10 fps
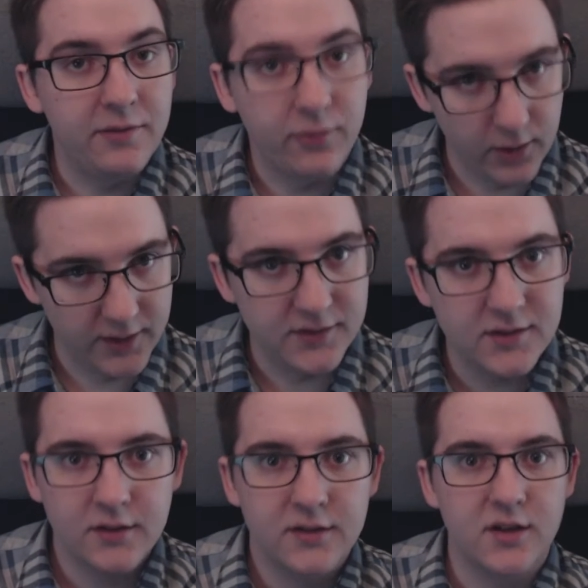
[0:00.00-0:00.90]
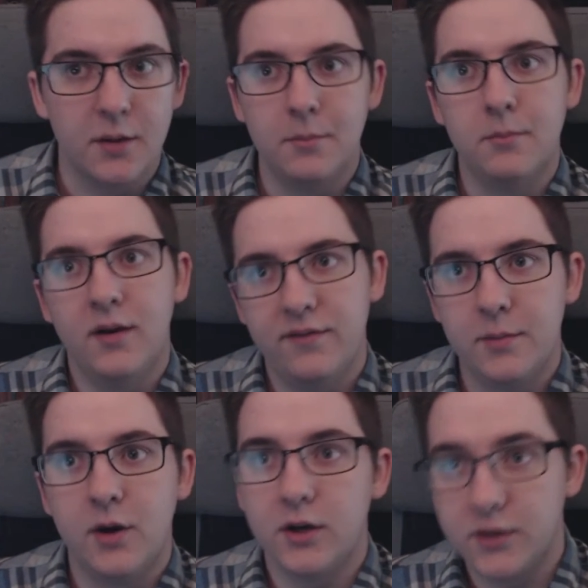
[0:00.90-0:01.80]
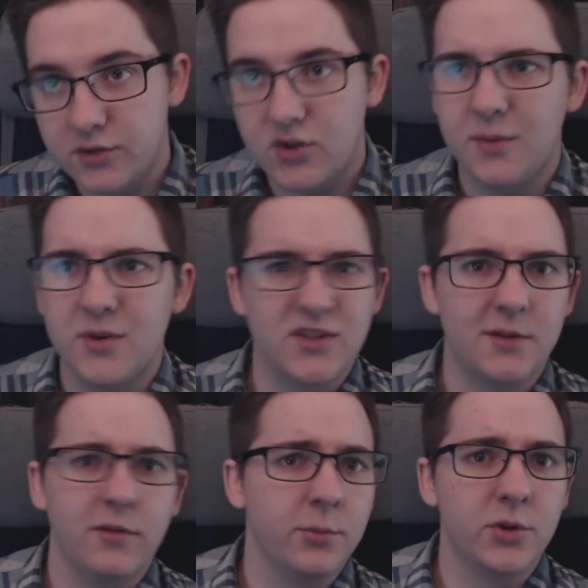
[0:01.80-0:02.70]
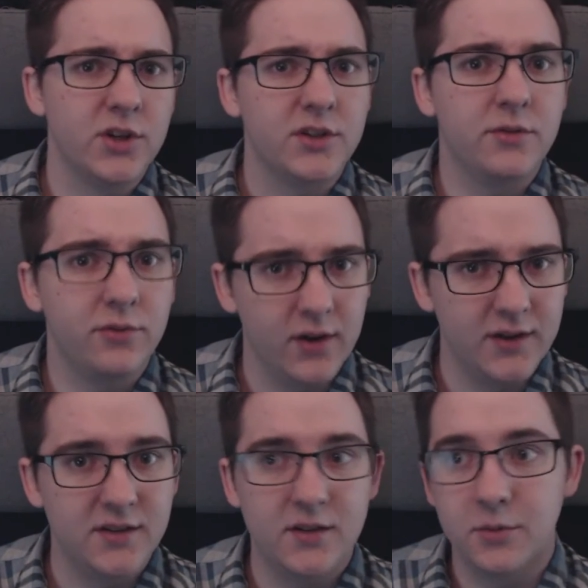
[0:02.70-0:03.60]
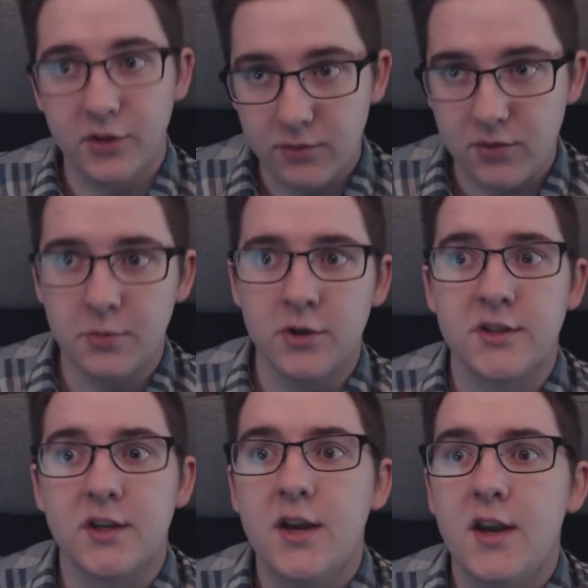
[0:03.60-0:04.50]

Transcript: friends. Some of them are streamers, some of them are just friends, some are YouTubers,